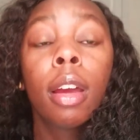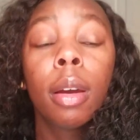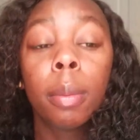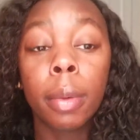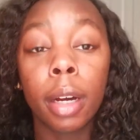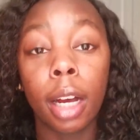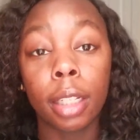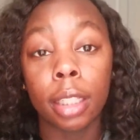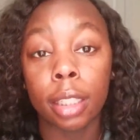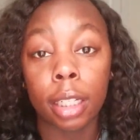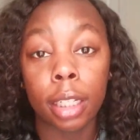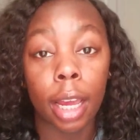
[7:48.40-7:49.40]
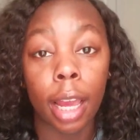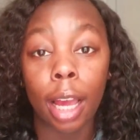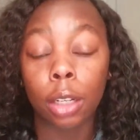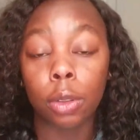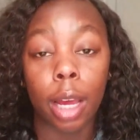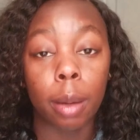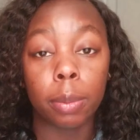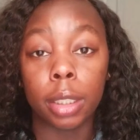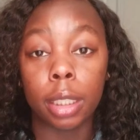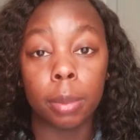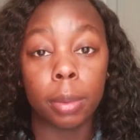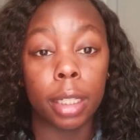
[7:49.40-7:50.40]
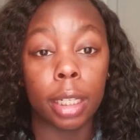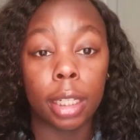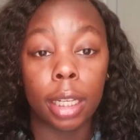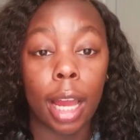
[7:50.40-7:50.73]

But other than that, I do not manipulate it.